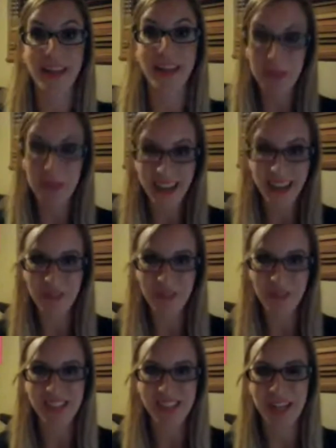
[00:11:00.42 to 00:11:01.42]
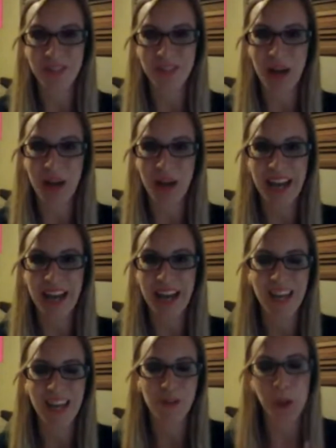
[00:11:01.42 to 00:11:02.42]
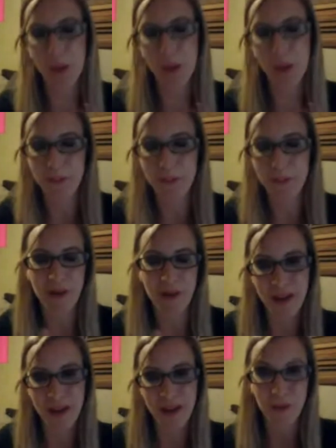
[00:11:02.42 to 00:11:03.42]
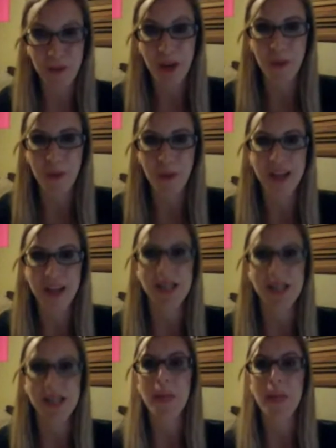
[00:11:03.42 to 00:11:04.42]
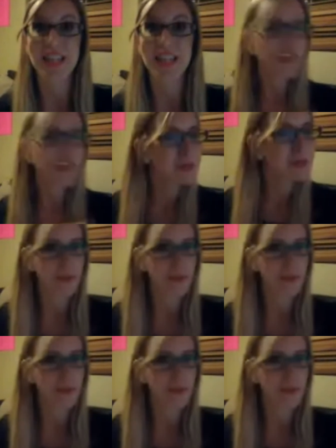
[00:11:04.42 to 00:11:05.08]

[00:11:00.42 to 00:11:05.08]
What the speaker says: like in the beginning of this training video, I kind of gave you a little bit of a background of who I was. That's a little